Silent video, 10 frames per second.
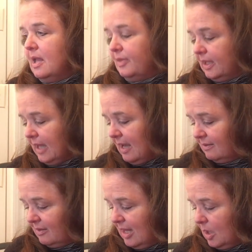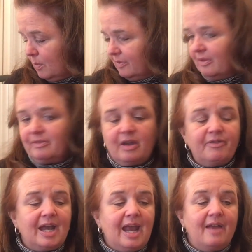The last thing was the
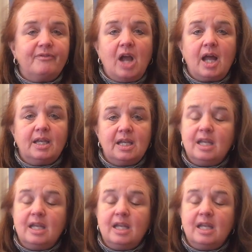stuff I had gotten